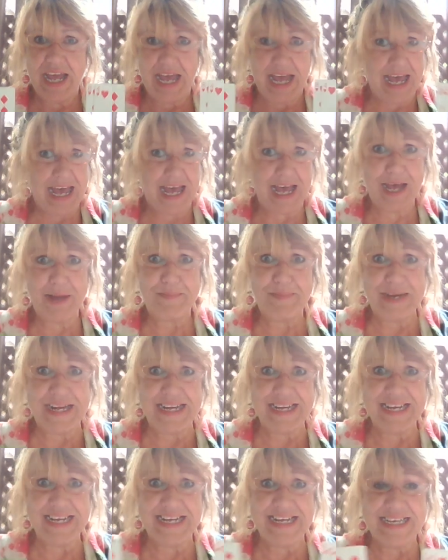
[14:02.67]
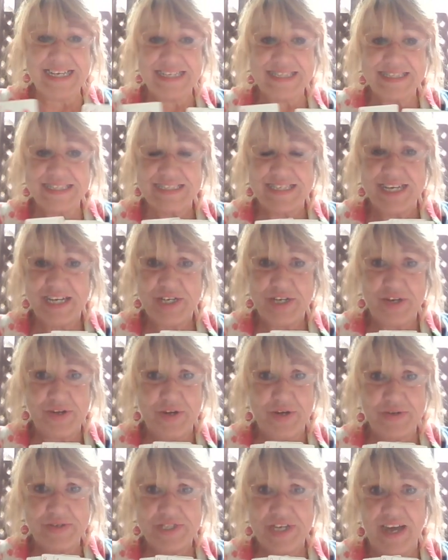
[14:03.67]
happiness, you
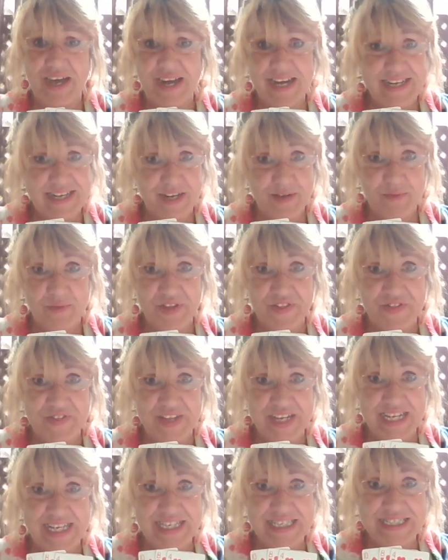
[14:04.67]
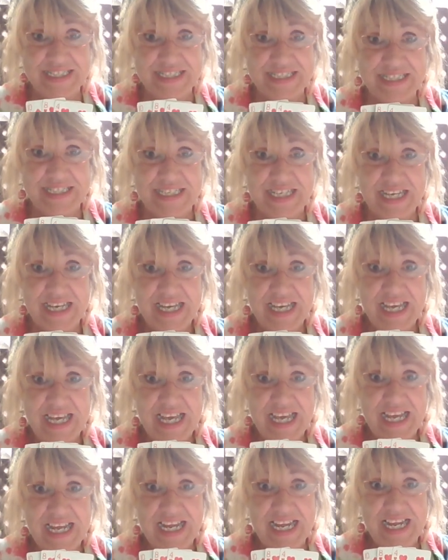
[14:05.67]
know, tied in with these.
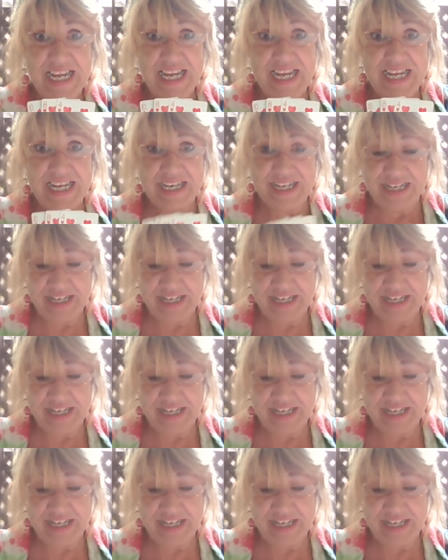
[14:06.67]
It